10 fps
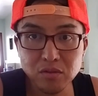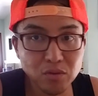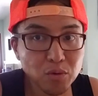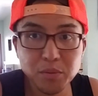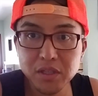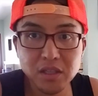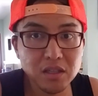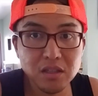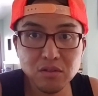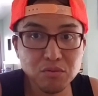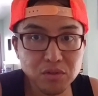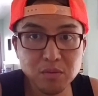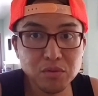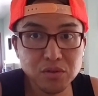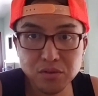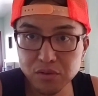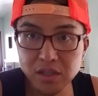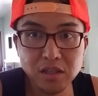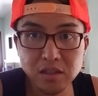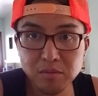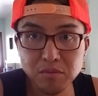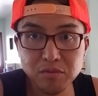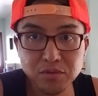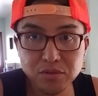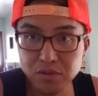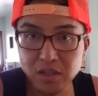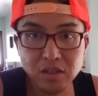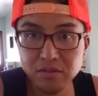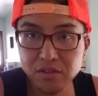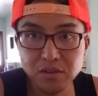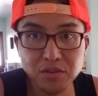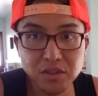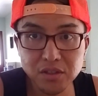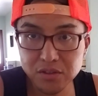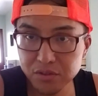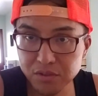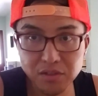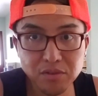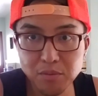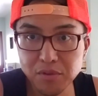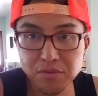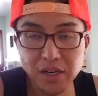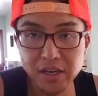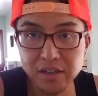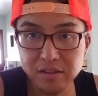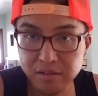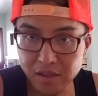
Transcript: Nobody eats ribs straight up, straight off the grill, straight from the fire.